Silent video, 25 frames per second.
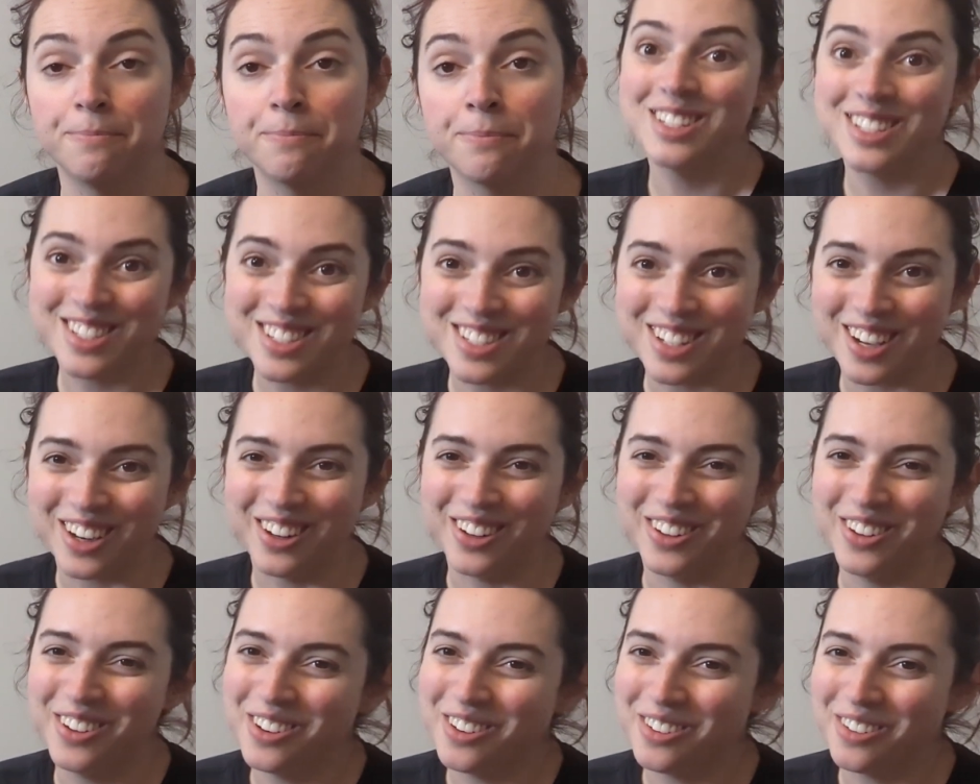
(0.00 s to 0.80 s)

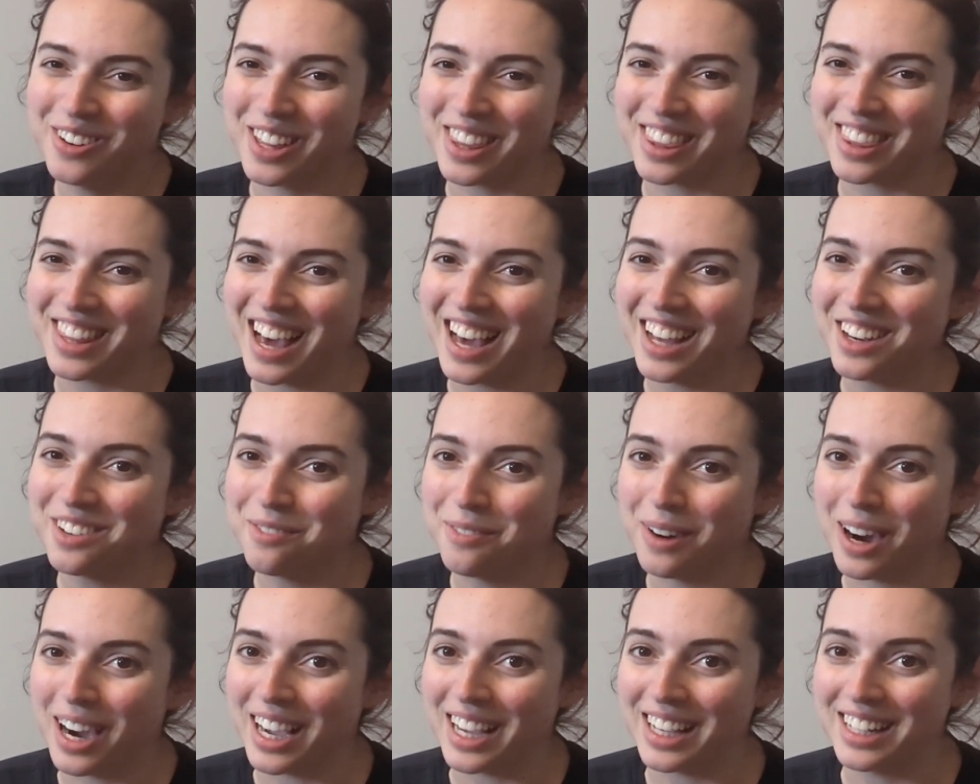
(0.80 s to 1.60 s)
So with that in
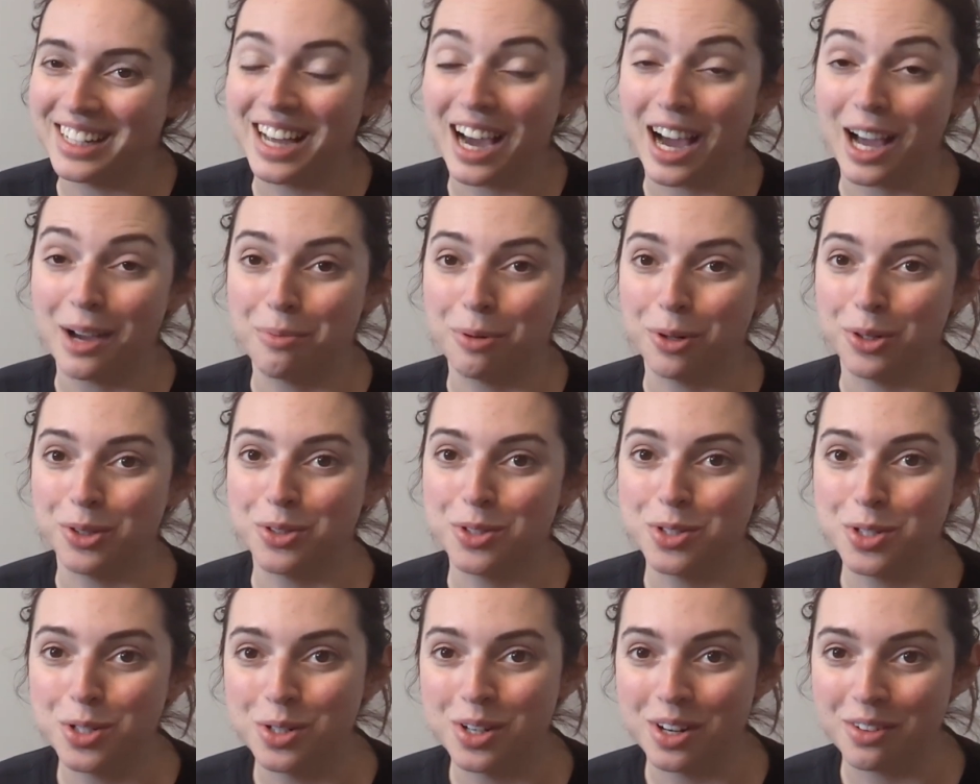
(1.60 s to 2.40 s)
mind, I
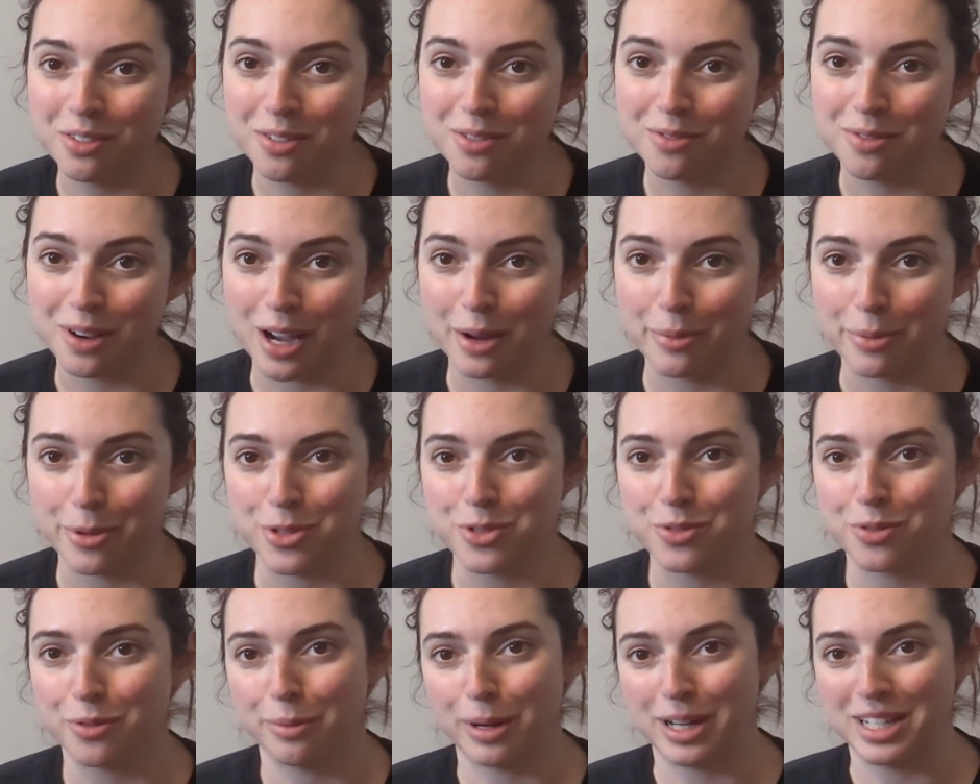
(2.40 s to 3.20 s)
pulled 2 different
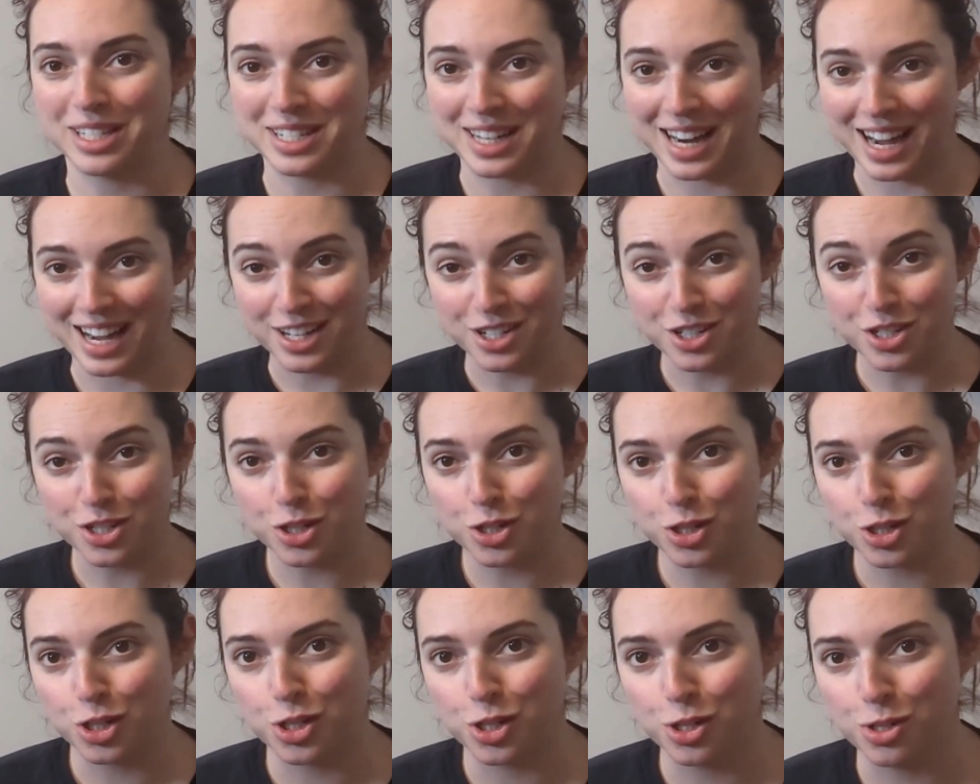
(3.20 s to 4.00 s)
fibers from my
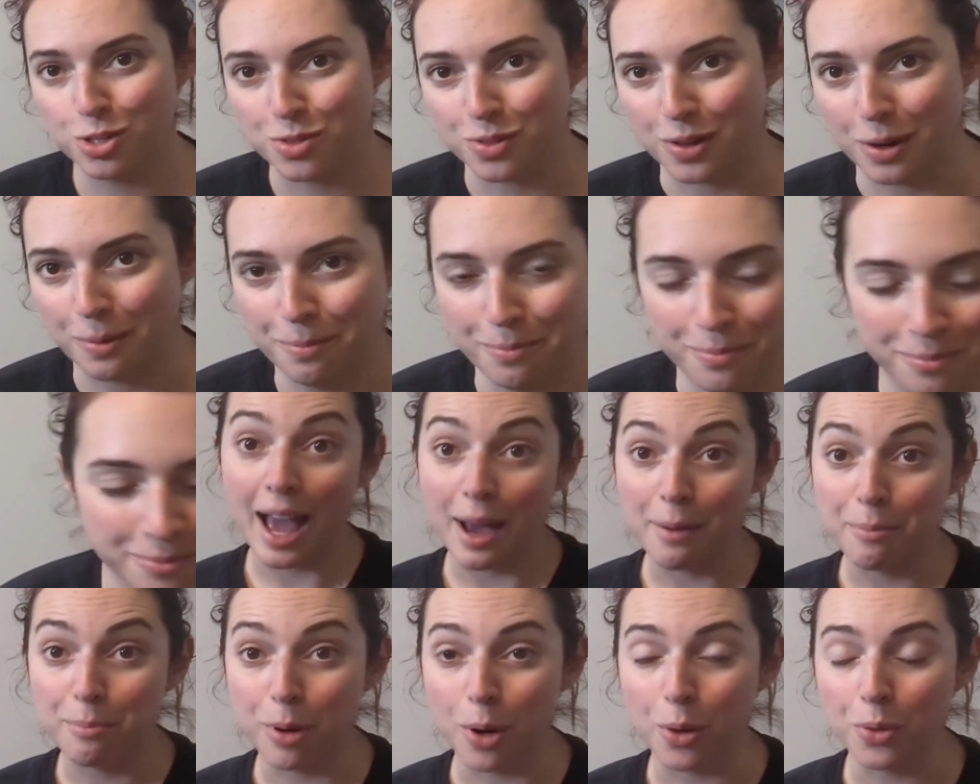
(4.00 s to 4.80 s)
stash to choose from.
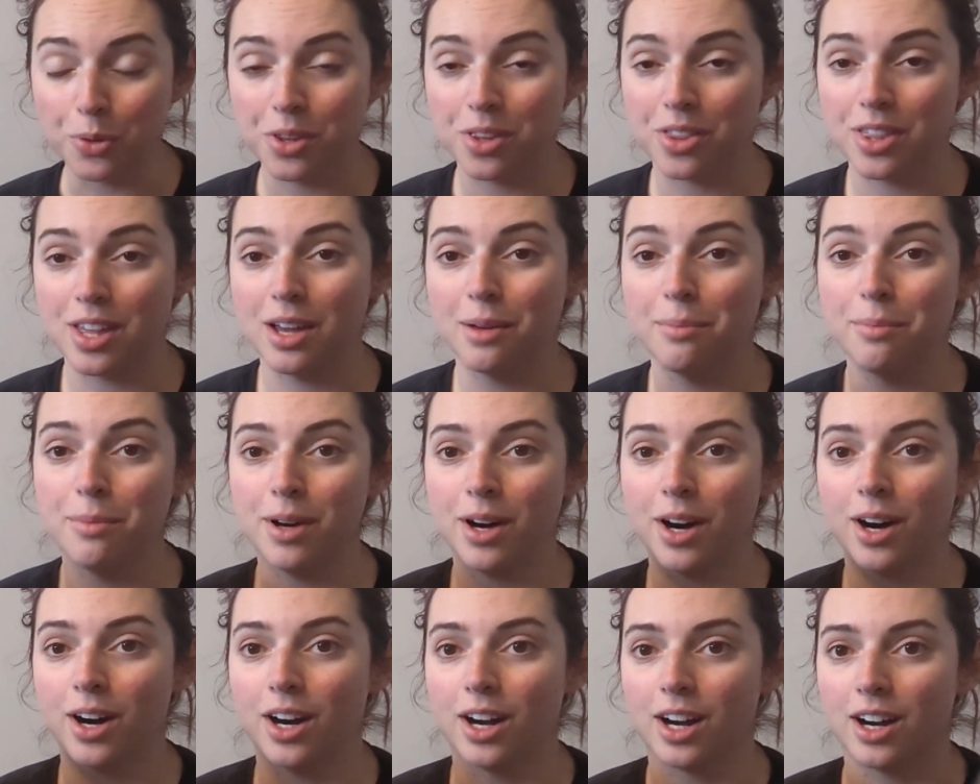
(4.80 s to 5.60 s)
And both of
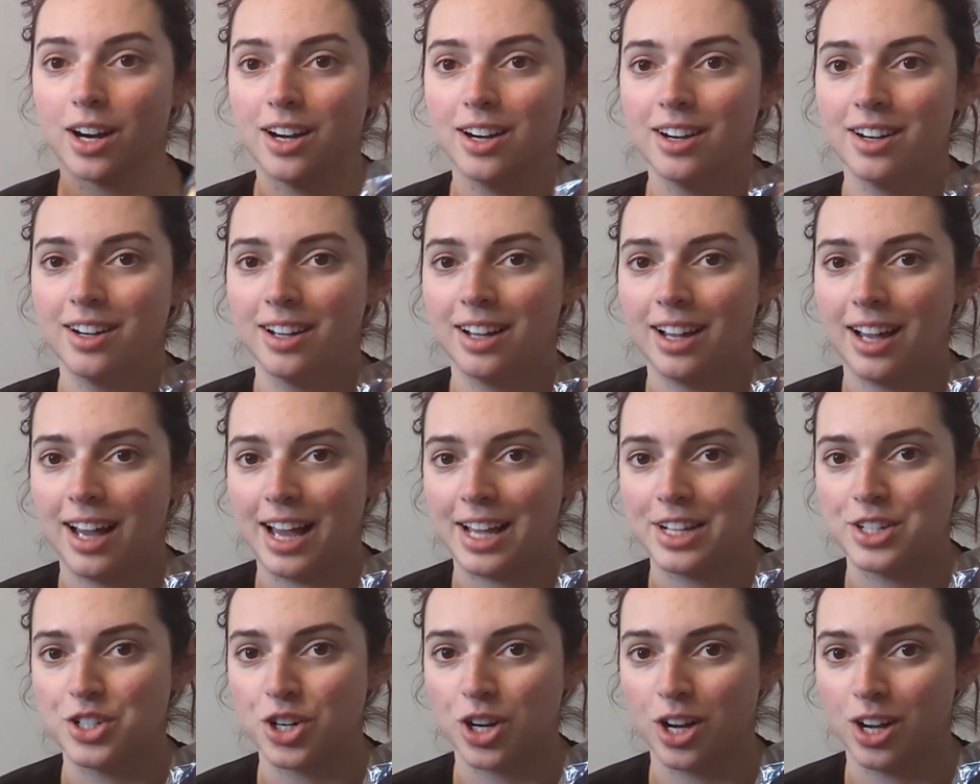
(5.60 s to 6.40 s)
them are
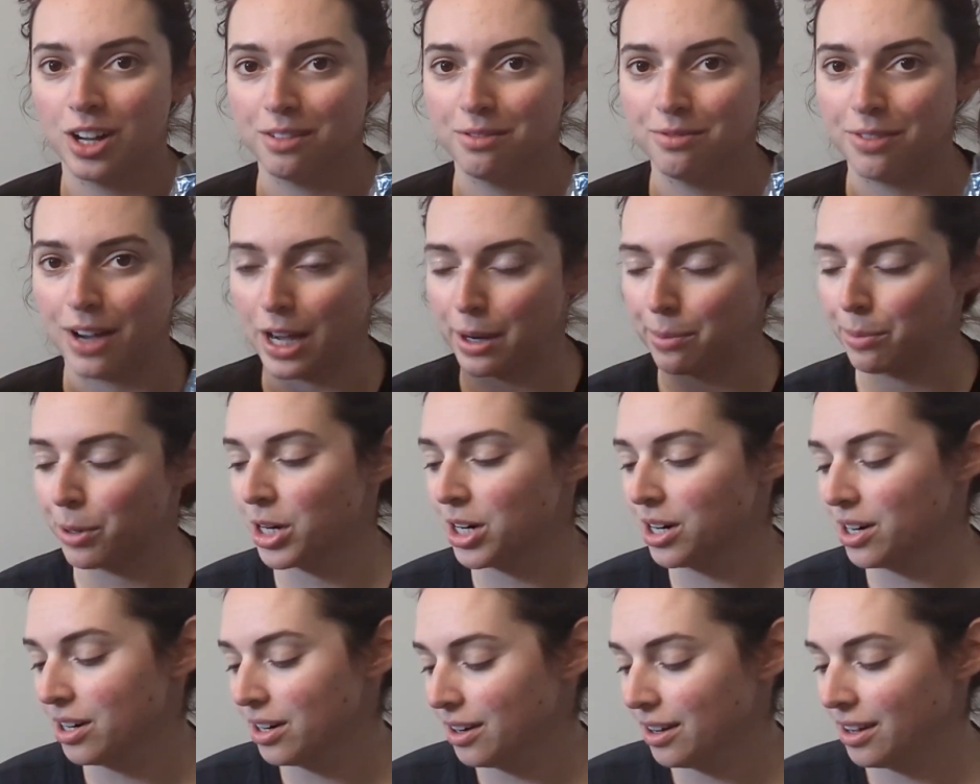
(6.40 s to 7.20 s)
Hedgehog
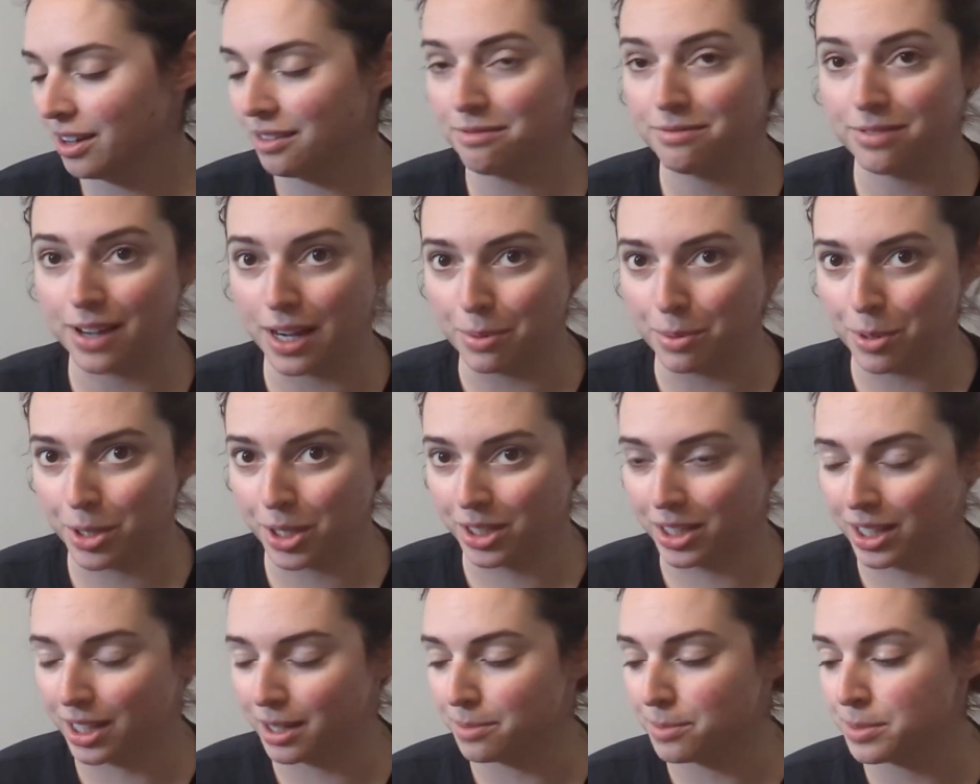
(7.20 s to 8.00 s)
fiber
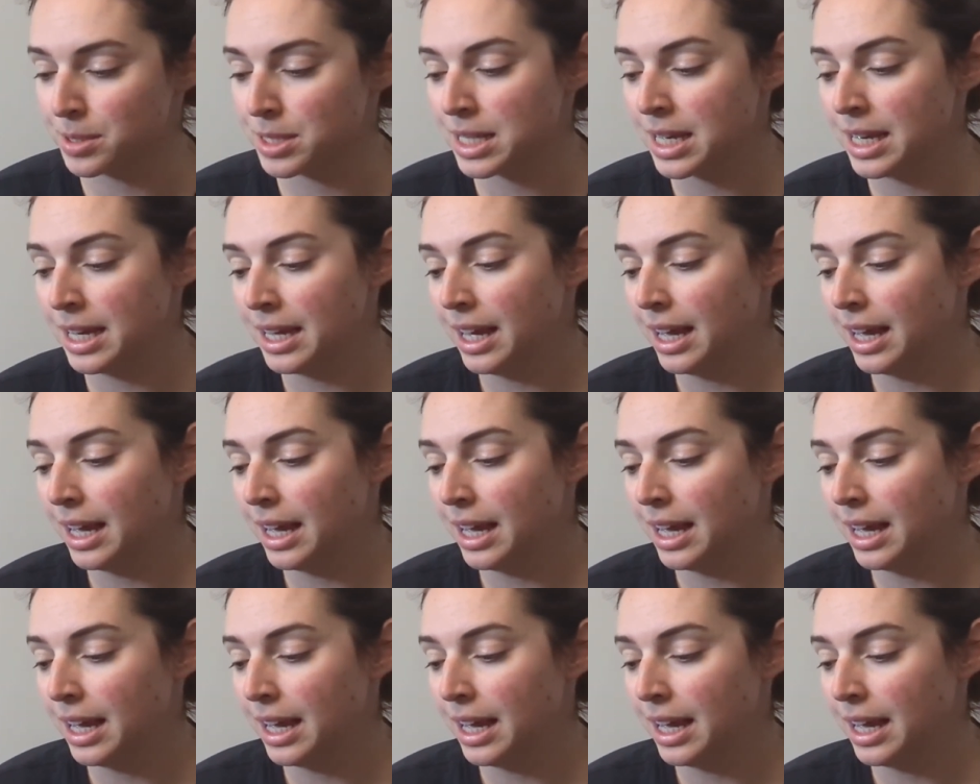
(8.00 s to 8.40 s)
clubs.